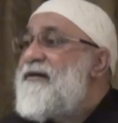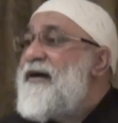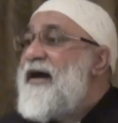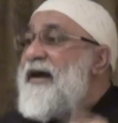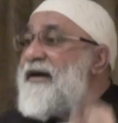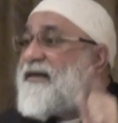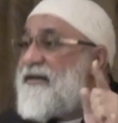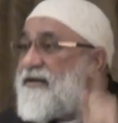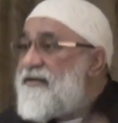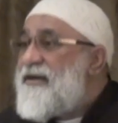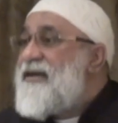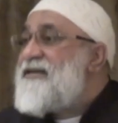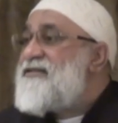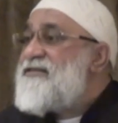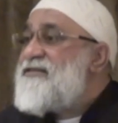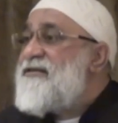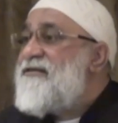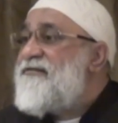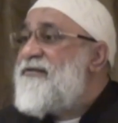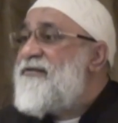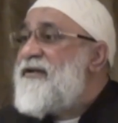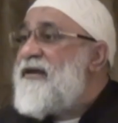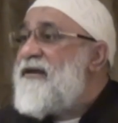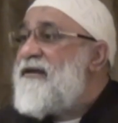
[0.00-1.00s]

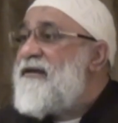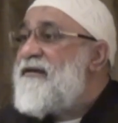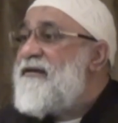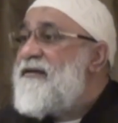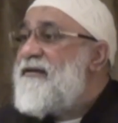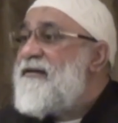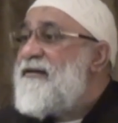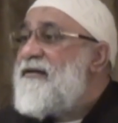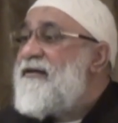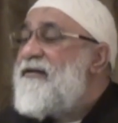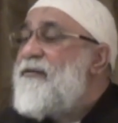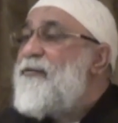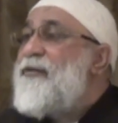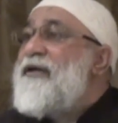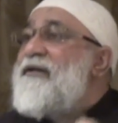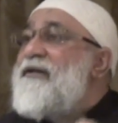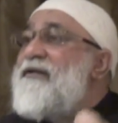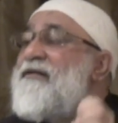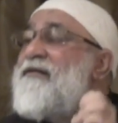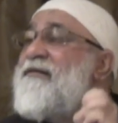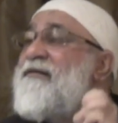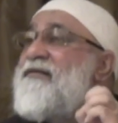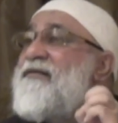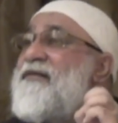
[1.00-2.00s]
aggressively,
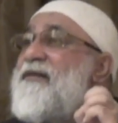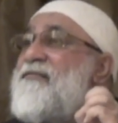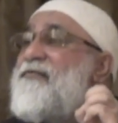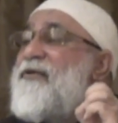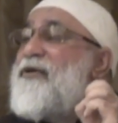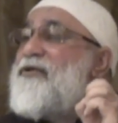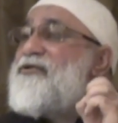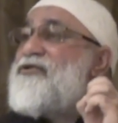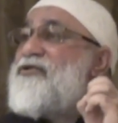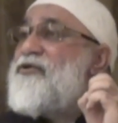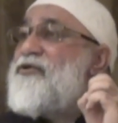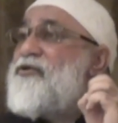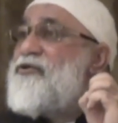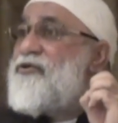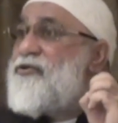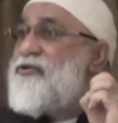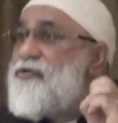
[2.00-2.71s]
with the most